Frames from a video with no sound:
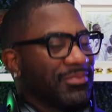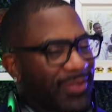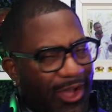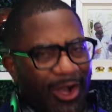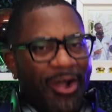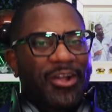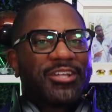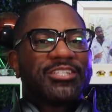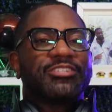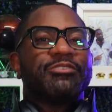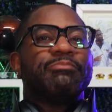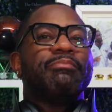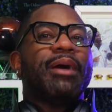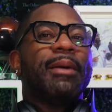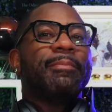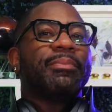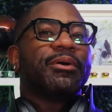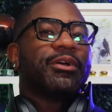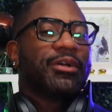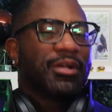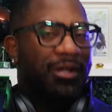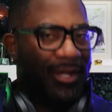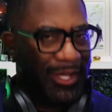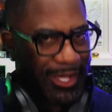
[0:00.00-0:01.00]
always remember,
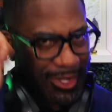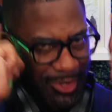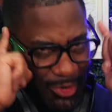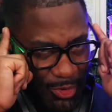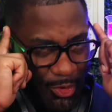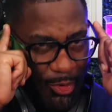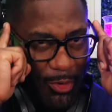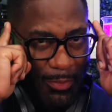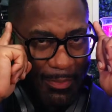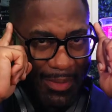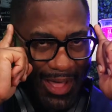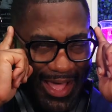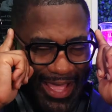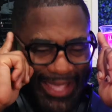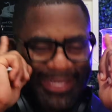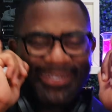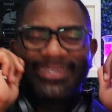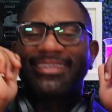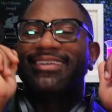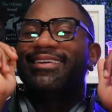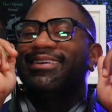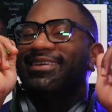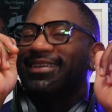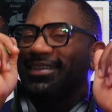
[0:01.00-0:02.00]
a cool
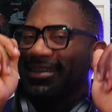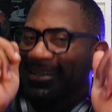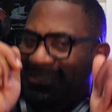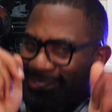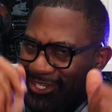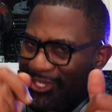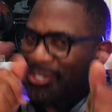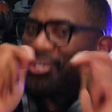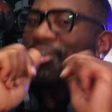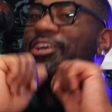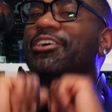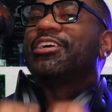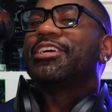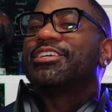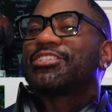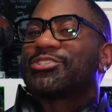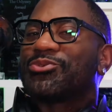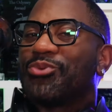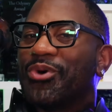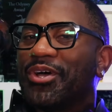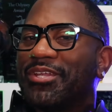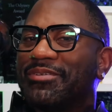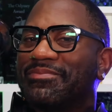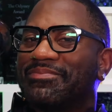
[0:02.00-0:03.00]
mind is a curious
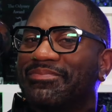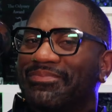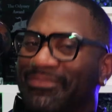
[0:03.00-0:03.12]
one.